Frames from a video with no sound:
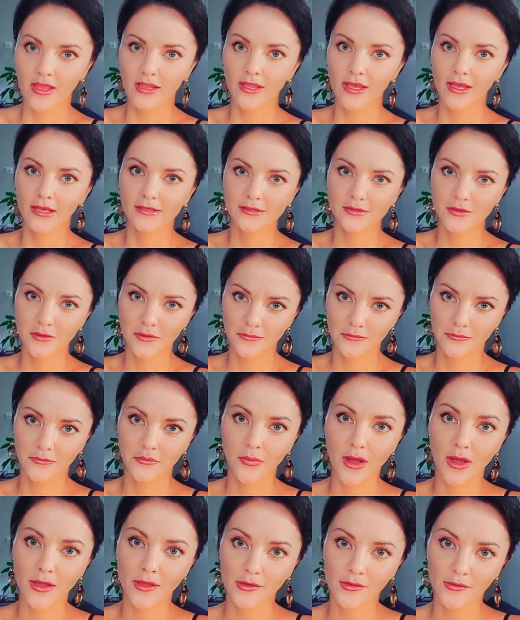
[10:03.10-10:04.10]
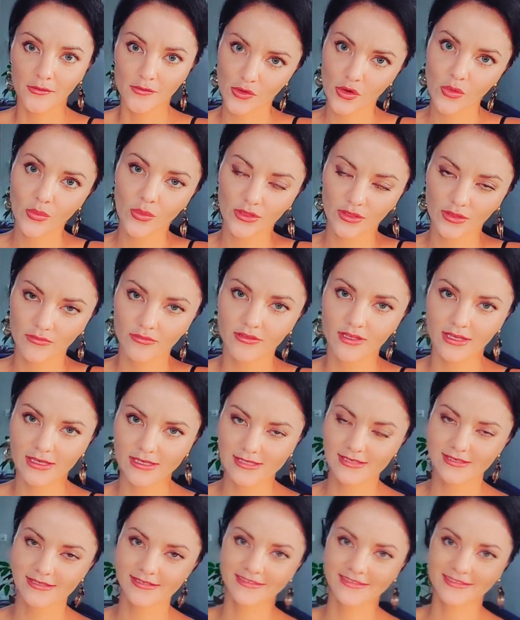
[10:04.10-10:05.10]
Electra bio-robot,
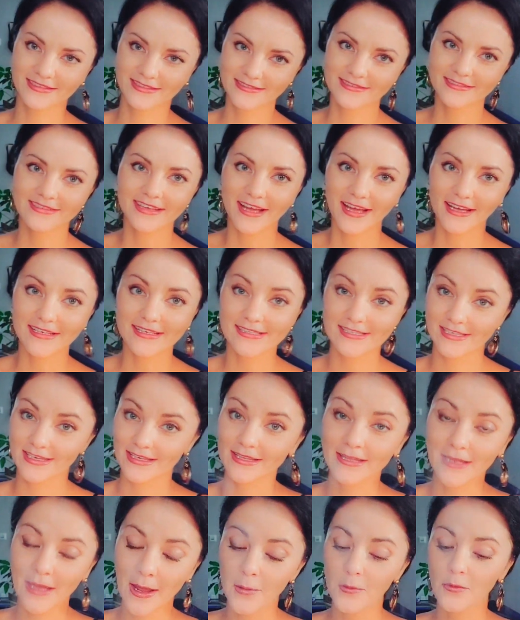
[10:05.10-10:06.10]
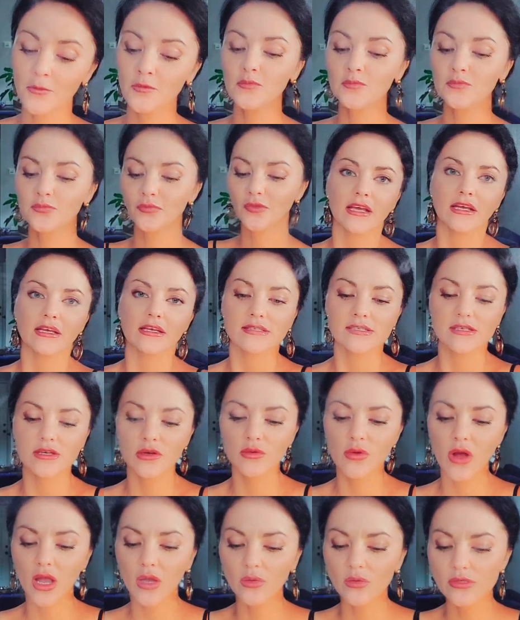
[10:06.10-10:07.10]
as I see it now.
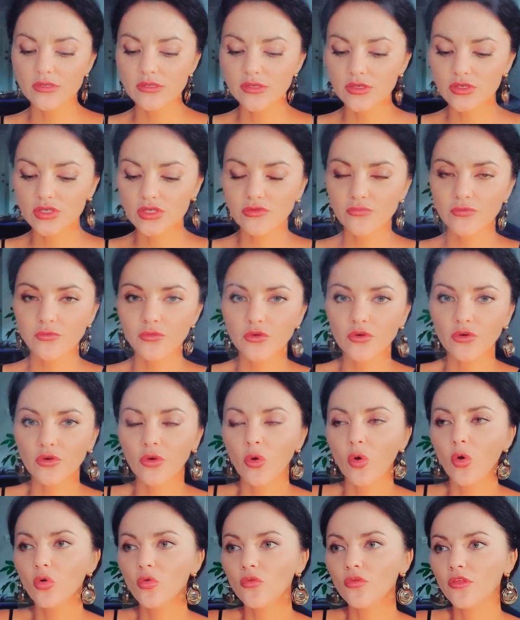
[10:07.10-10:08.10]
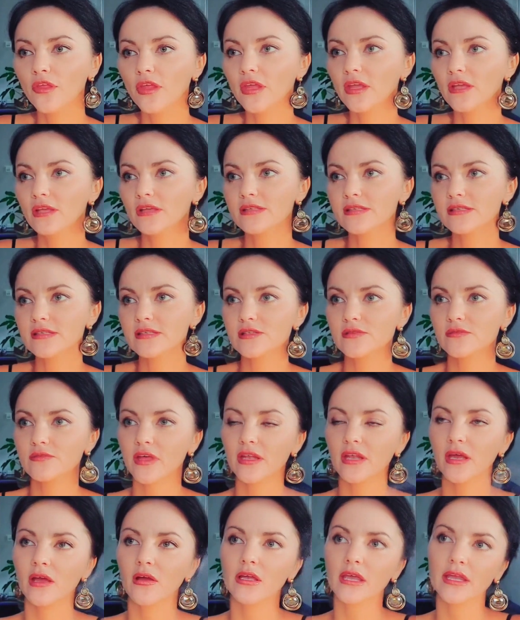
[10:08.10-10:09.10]
So I was searching for all things
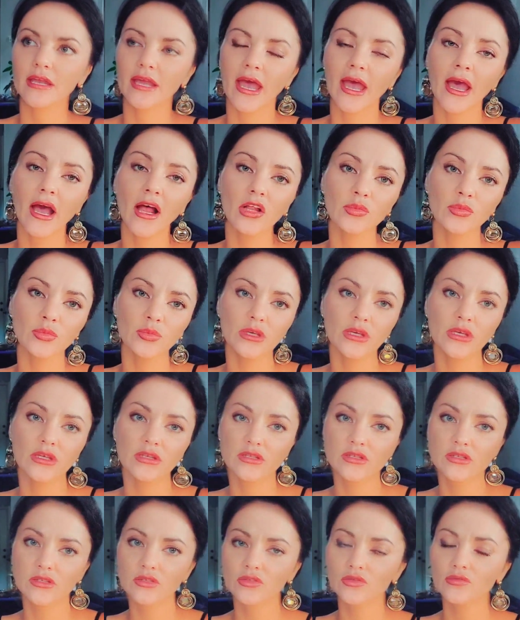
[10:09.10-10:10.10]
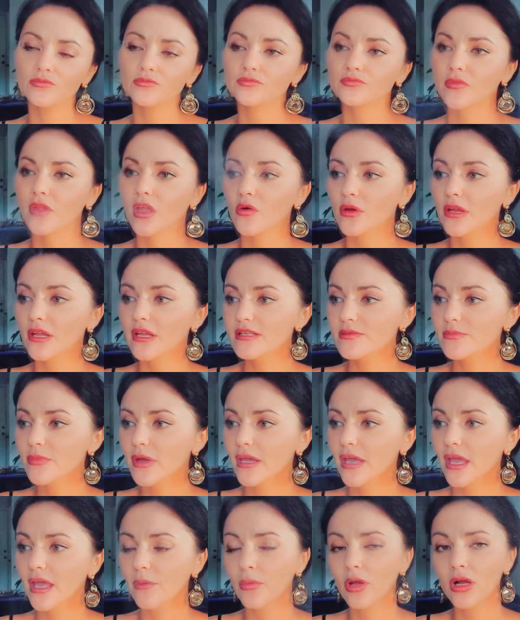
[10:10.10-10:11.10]
that can help me to raise
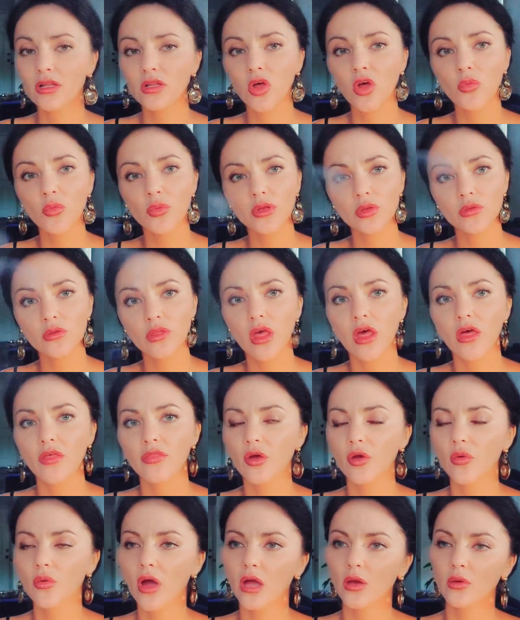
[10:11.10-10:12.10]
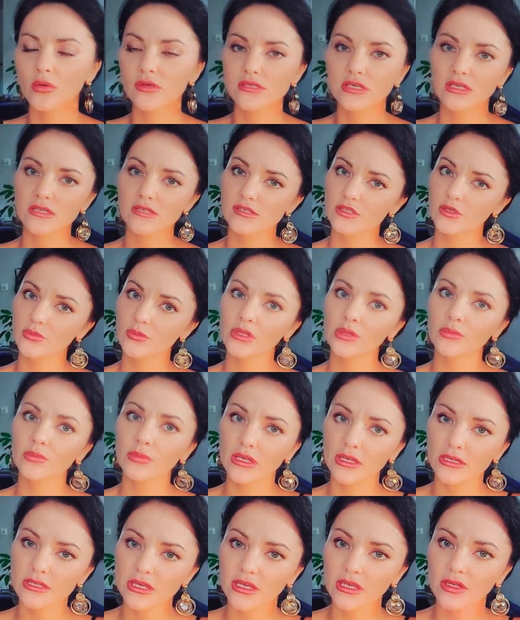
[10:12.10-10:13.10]
my hemoglobin. Though I was consuming
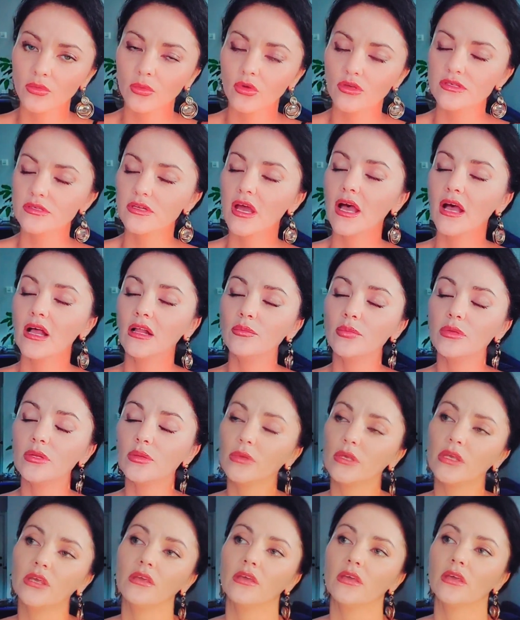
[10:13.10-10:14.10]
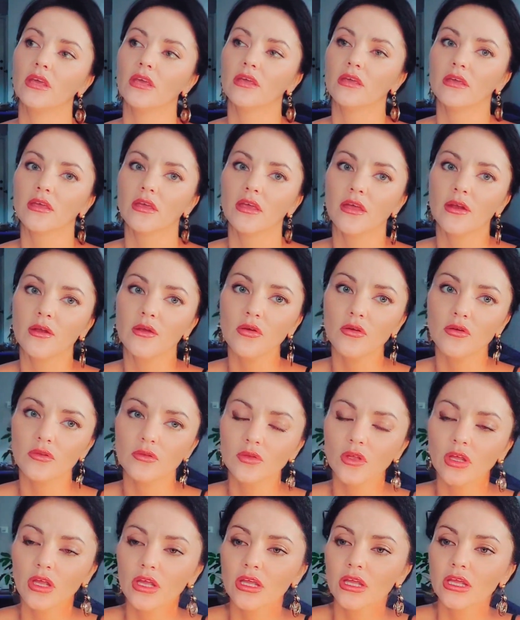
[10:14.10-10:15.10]
meat, it wasn't helping me at
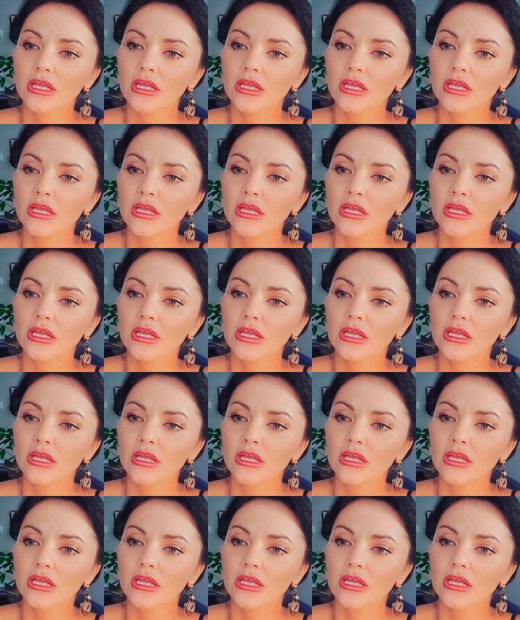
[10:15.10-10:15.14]
all.